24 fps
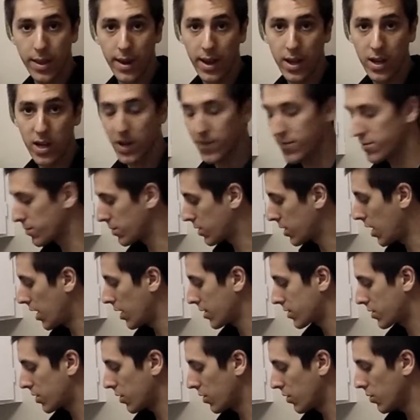that I got from
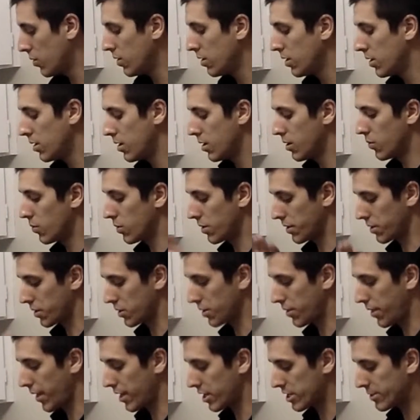Costco. One of the
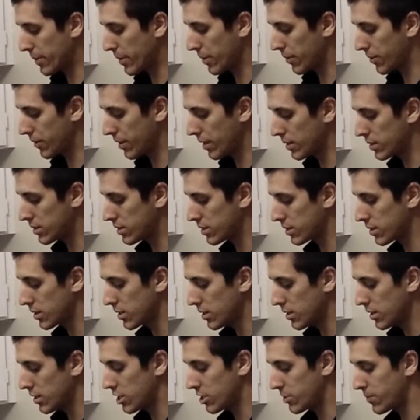good things about this,
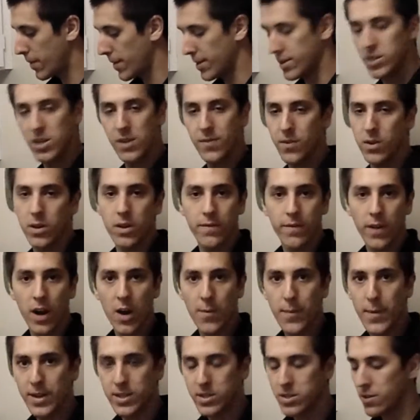especially if you're
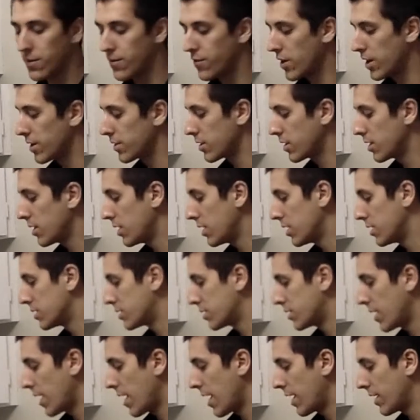environmentally friendly, is
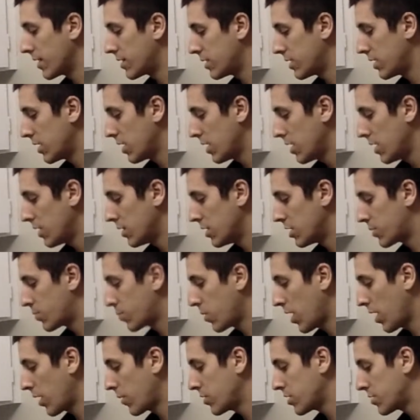that this
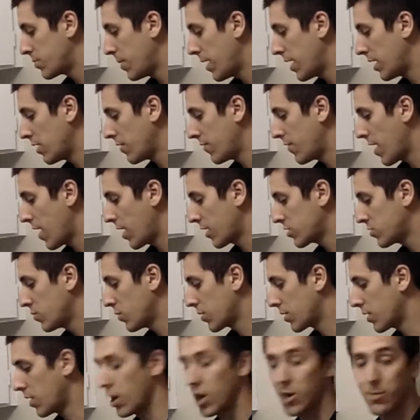product was manufactured
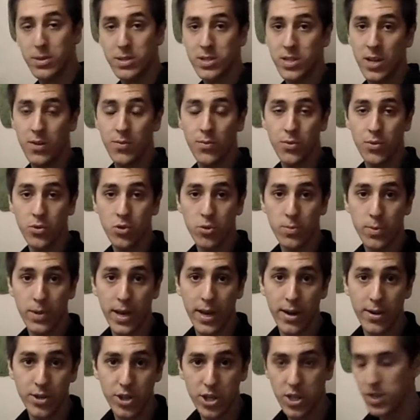with 100% renewable
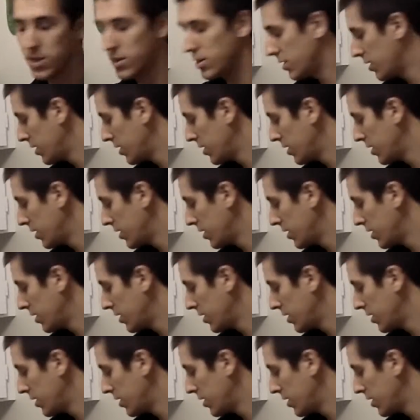energy.